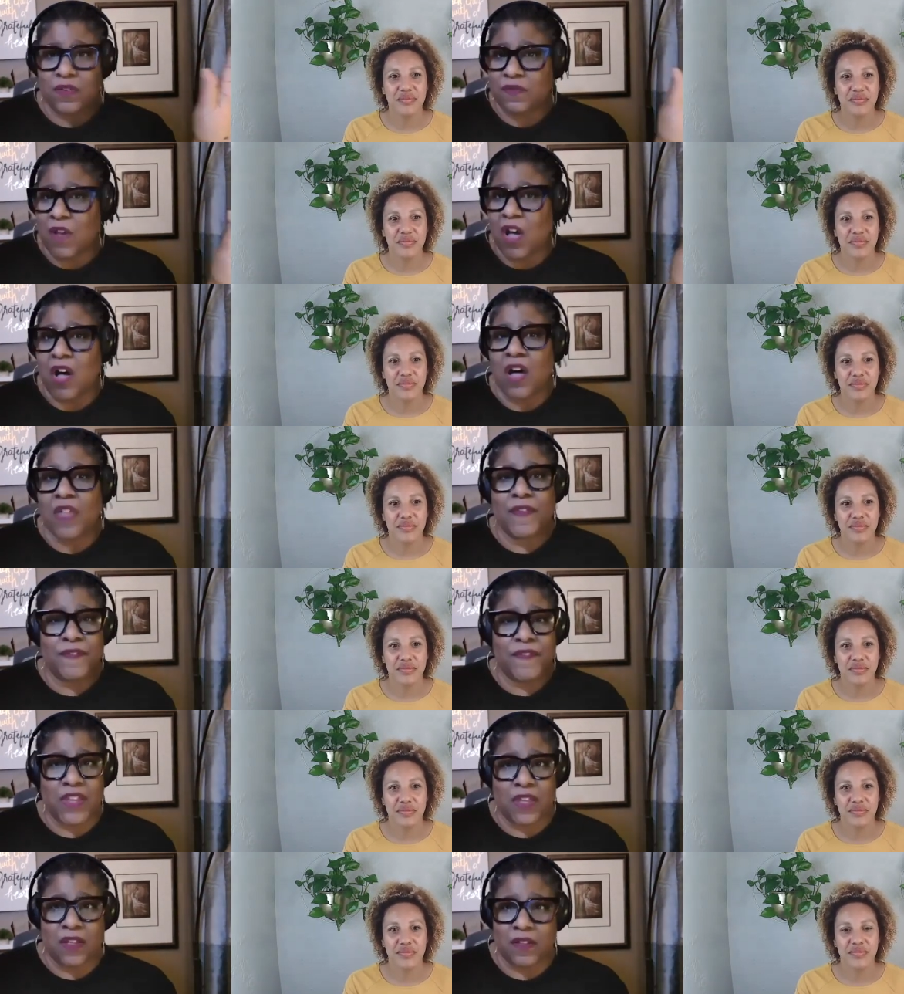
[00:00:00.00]
Speaker 1: all the
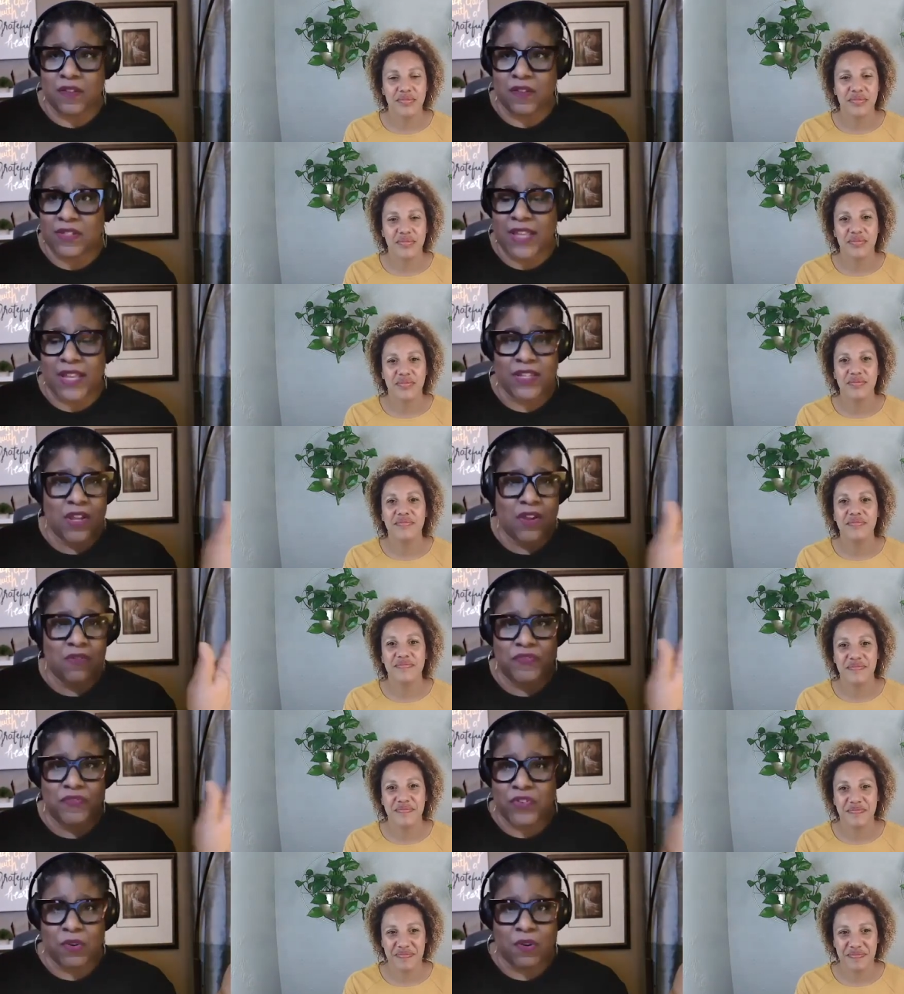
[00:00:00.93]
feels that don't
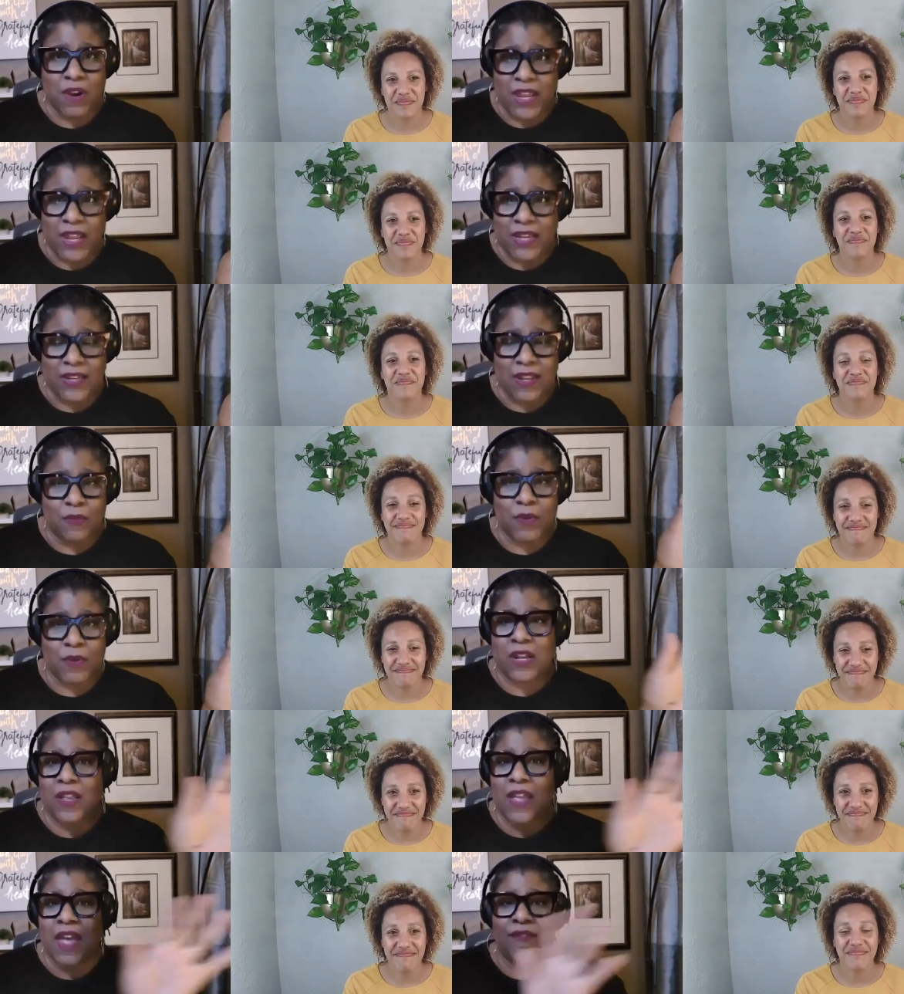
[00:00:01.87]
feel great and we're
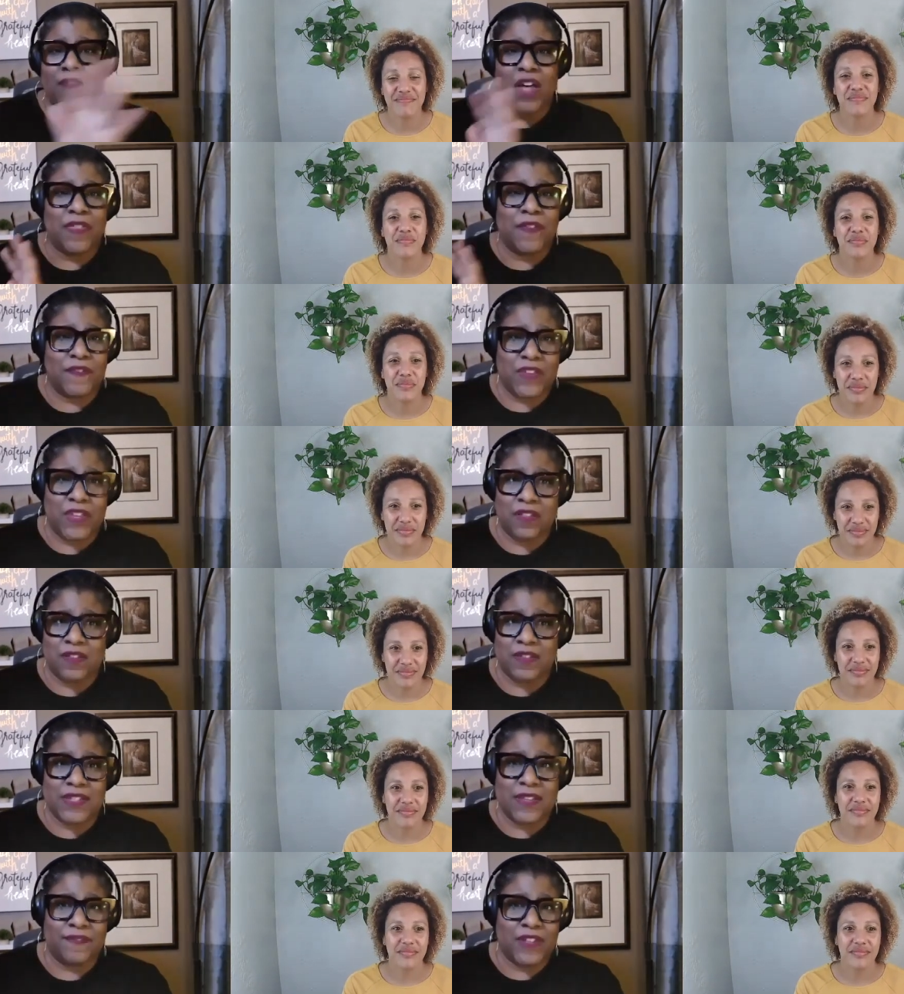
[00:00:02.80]
going to have all the
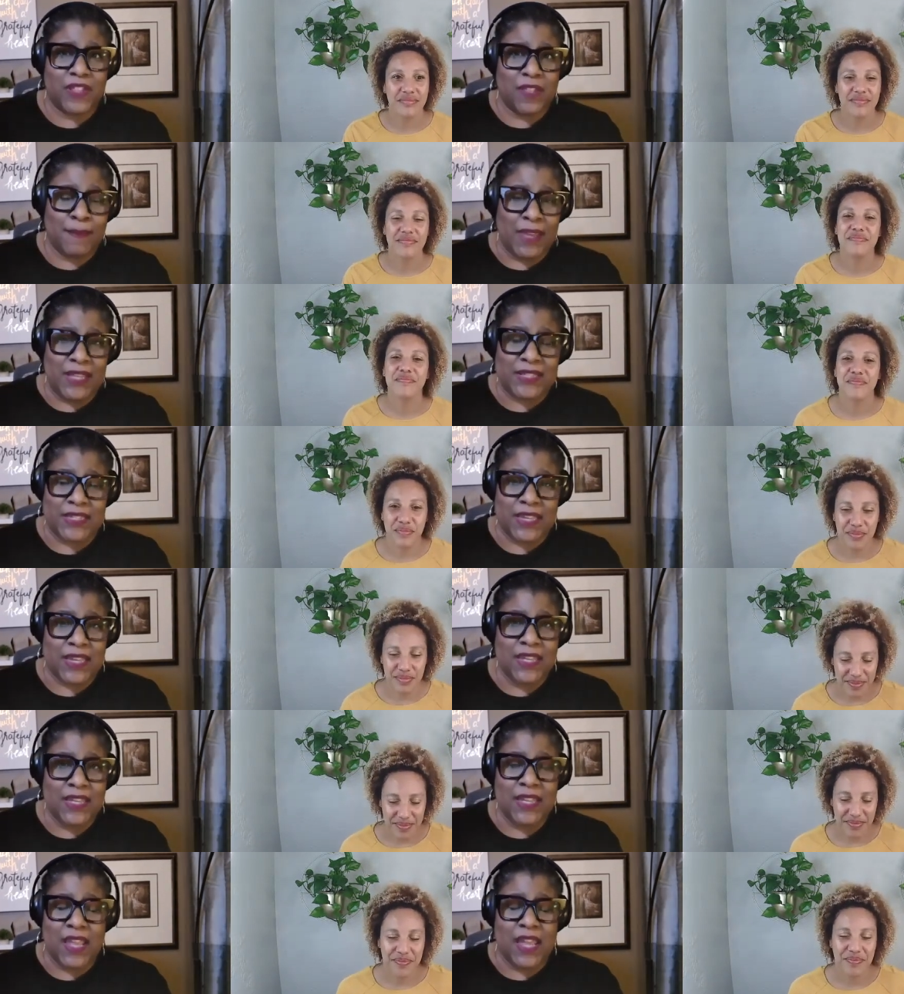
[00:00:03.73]
feels that feel
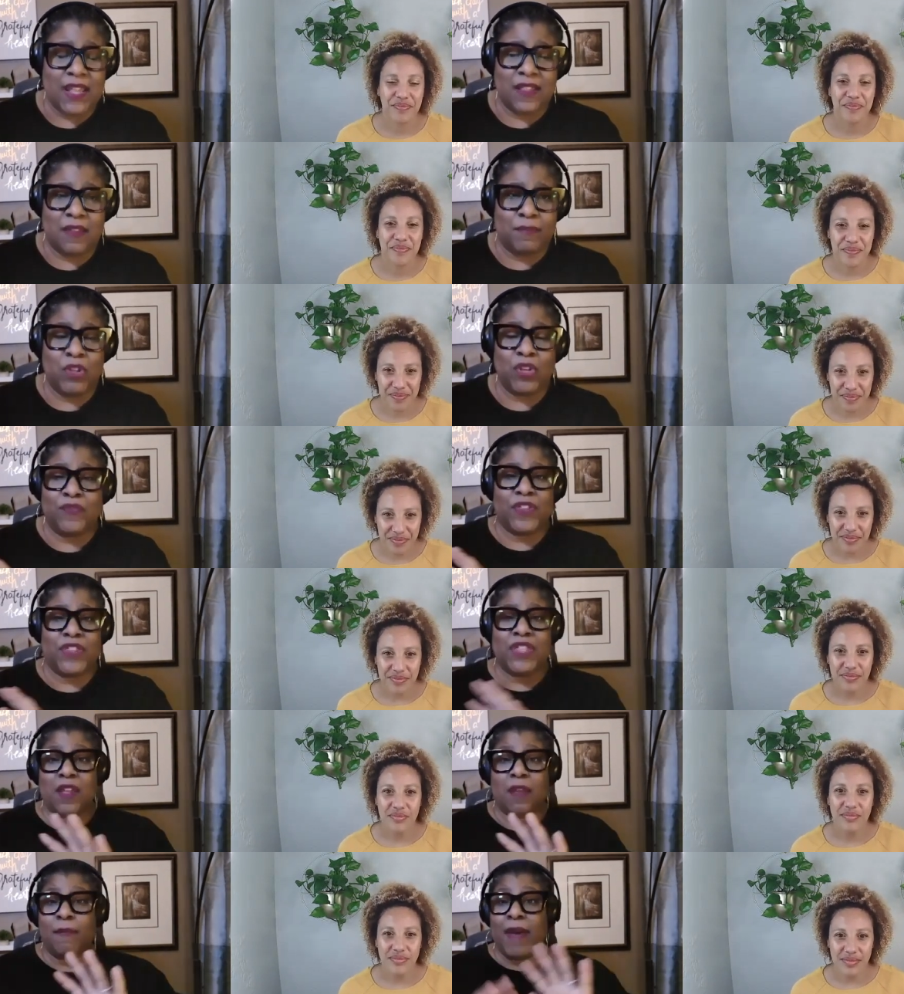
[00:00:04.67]
amazing and the beautiful
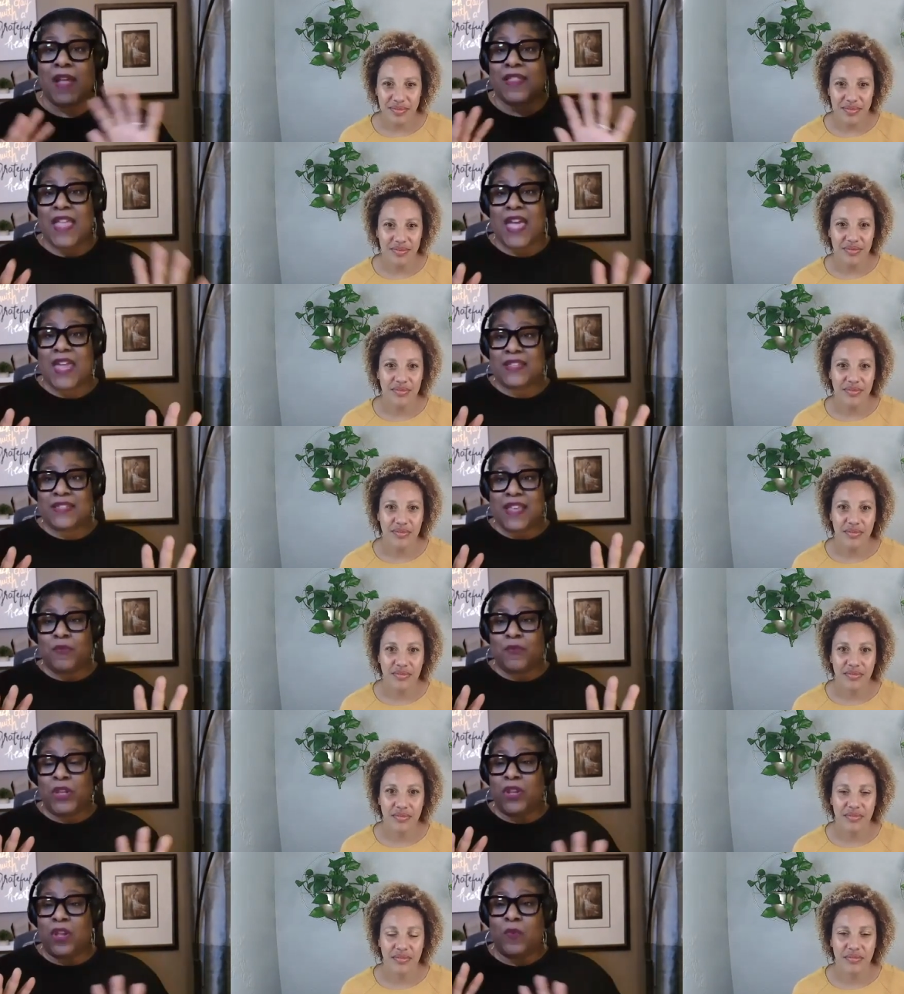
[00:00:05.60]
thing about that is that
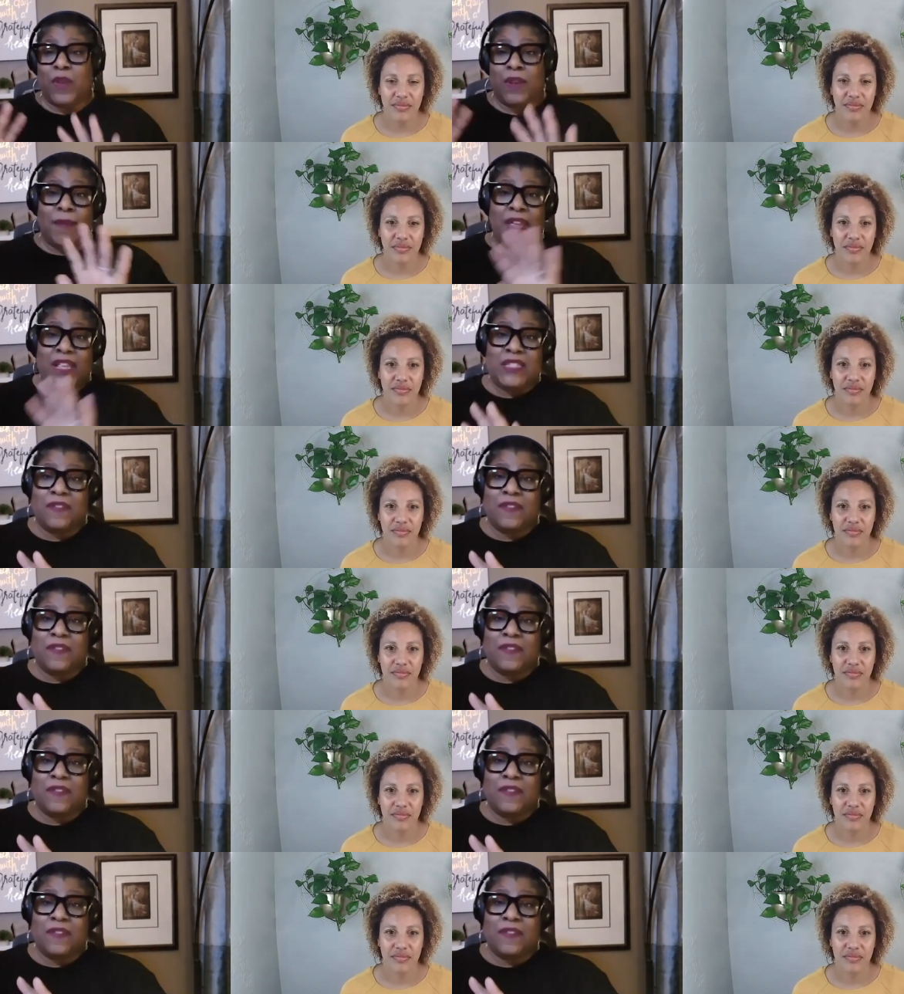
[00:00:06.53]
we know what amazing